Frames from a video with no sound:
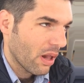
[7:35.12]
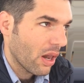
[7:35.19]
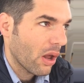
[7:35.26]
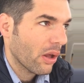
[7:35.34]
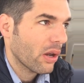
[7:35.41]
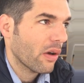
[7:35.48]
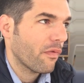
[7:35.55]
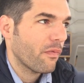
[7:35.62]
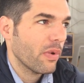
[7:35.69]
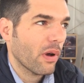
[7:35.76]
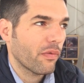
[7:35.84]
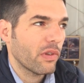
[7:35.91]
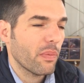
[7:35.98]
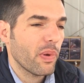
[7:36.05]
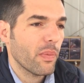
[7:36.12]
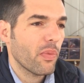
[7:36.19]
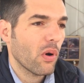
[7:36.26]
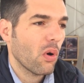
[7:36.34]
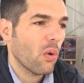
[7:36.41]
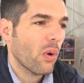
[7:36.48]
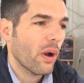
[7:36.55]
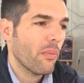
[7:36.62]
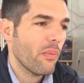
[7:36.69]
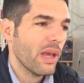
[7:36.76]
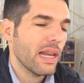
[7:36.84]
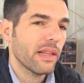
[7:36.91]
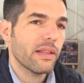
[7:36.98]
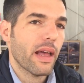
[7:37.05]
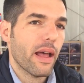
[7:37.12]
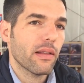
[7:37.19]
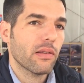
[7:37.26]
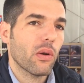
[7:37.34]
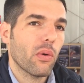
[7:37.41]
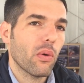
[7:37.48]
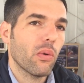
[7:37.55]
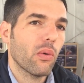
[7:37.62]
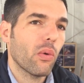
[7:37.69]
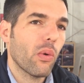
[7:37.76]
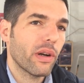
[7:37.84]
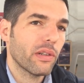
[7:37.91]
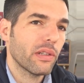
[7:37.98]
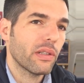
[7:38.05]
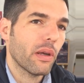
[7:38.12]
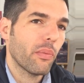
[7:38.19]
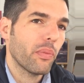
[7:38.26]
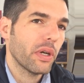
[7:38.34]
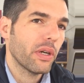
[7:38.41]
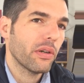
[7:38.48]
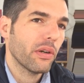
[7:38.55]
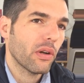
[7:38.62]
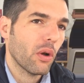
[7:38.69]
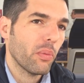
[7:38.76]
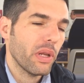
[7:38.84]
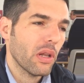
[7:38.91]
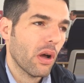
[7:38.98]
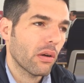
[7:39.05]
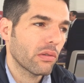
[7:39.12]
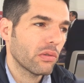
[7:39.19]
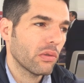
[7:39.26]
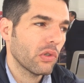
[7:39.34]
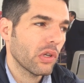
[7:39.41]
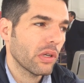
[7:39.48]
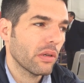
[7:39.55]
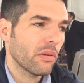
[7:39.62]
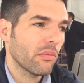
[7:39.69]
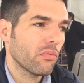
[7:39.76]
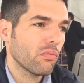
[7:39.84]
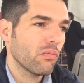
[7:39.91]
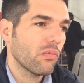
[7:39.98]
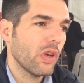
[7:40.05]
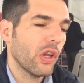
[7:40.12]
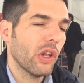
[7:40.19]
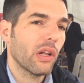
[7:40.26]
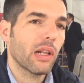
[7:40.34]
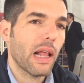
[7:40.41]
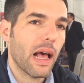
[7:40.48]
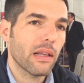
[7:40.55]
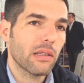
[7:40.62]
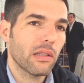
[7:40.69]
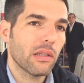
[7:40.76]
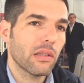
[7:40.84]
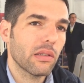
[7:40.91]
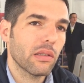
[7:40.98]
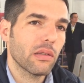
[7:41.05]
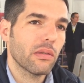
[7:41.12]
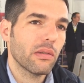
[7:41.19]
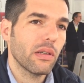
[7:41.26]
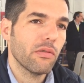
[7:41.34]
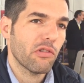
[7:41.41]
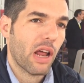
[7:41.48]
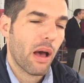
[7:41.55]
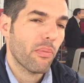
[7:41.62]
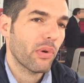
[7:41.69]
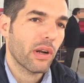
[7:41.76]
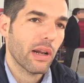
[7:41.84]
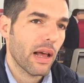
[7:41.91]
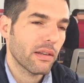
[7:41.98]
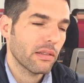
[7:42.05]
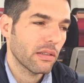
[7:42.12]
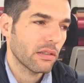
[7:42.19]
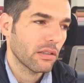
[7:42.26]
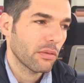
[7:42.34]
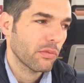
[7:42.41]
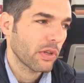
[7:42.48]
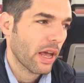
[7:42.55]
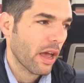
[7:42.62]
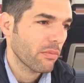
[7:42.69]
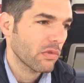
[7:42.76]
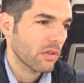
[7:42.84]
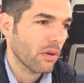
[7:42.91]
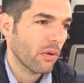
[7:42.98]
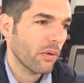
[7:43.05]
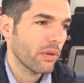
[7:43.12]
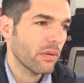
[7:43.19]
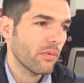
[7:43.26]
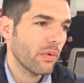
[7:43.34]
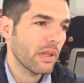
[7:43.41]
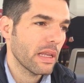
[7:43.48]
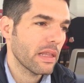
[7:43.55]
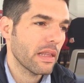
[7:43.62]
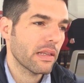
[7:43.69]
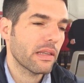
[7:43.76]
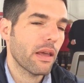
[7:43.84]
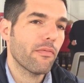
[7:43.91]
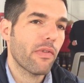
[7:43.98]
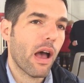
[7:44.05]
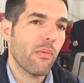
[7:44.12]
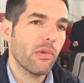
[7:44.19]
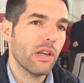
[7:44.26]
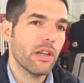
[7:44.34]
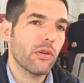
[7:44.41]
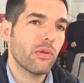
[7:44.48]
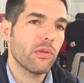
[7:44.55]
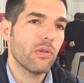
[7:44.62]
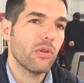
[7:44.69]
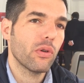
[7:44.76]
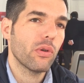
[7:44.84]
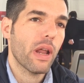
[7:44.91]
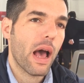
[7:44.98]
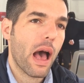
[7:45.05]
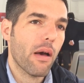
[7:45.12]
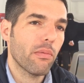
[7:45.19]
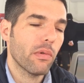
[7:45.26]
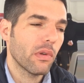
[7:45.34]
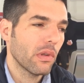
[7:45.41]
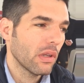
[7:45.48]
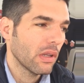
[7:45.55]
a lot of the people who were militants or who were disappeared, belong to the middle classes, even upper classes sometimes. So within the same family, you could have,